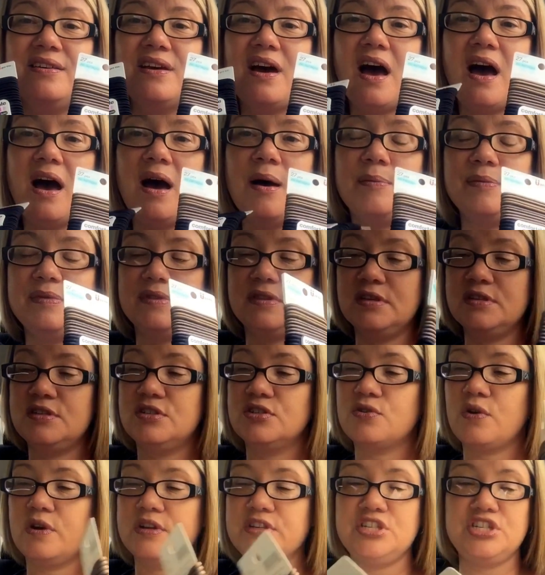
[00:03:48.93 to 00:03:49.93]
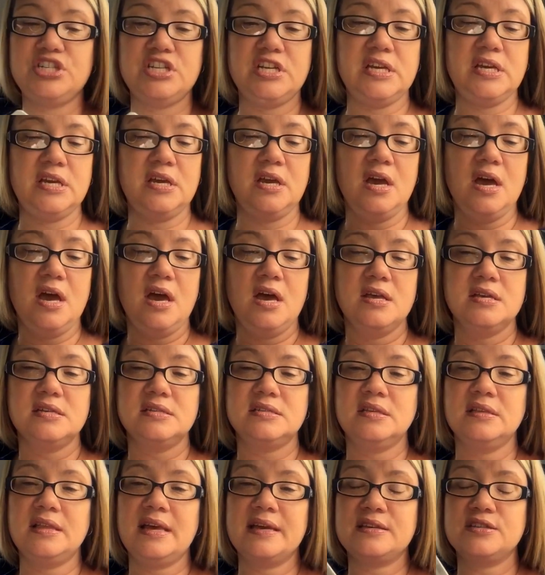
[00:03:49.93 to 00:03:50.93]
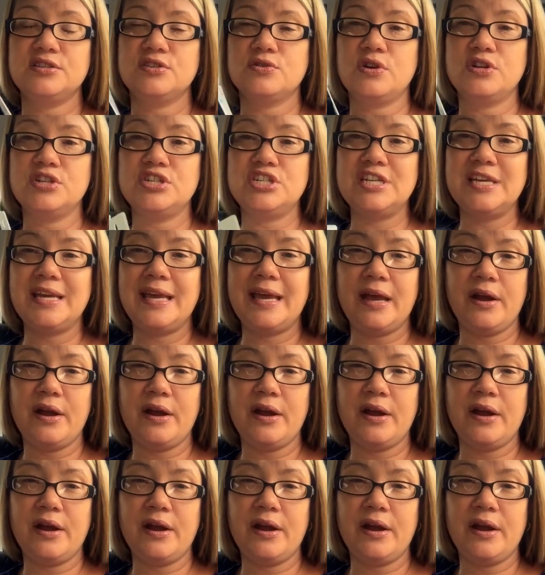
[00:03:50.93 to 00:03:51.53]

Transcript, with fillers: Um, the scrunchie, select scrunchie